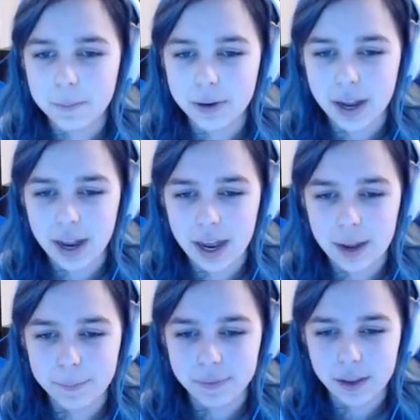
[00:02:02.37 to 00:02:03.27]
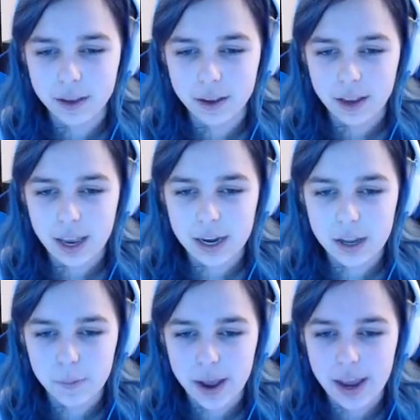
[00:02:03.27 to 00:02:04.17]
But um,
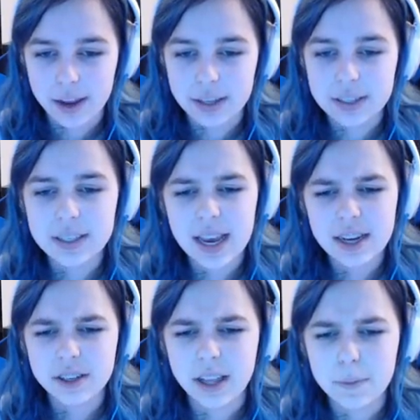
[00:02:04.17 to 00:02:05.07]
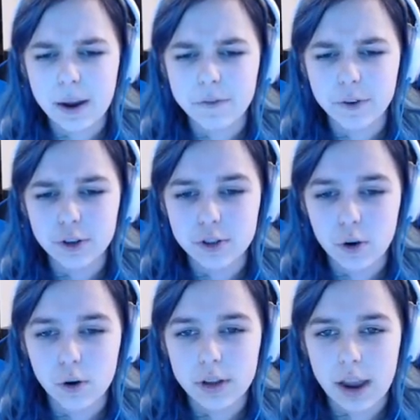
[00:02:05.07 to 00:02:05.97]
anyway, this is actually like my first
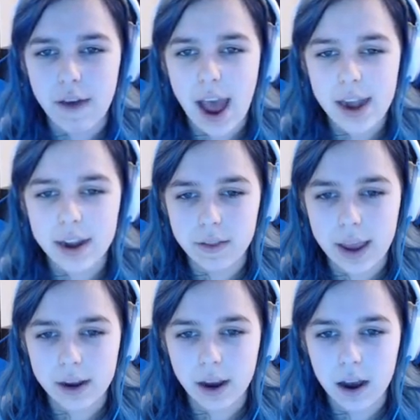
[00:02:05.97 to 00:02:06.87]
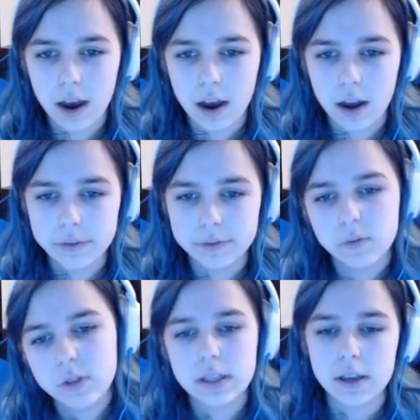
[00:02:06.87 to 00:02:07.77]
cold I've had in like
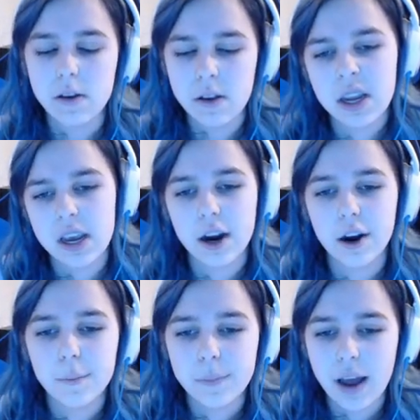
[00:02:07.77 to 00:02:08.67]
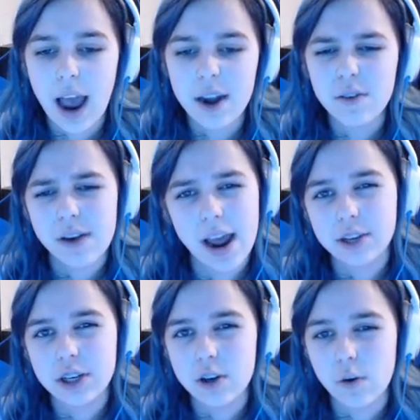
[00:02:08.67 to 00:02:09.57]
since in a year. But I don't, I
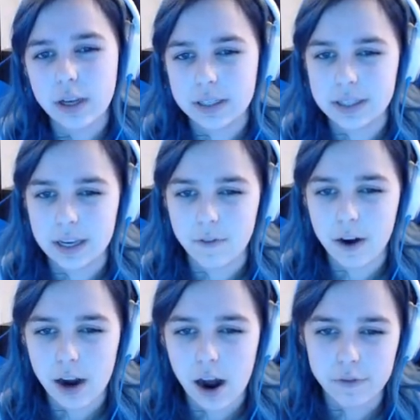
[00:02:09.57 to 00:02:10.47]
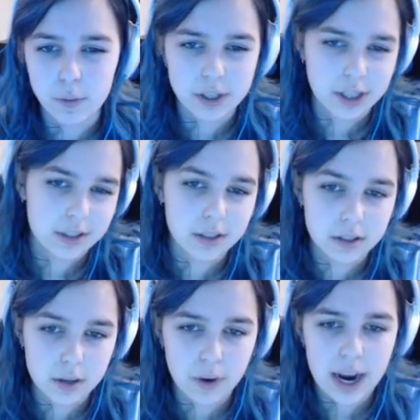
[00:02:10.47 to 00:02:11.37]
actually don't get sick very often, which is
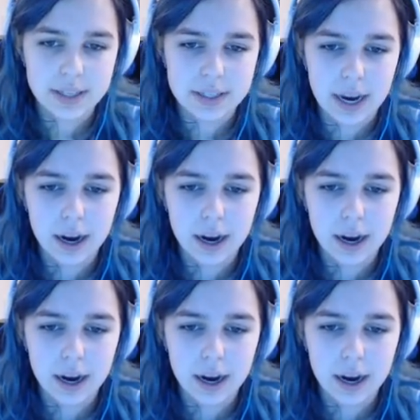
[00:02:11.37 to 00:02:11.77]
surprising.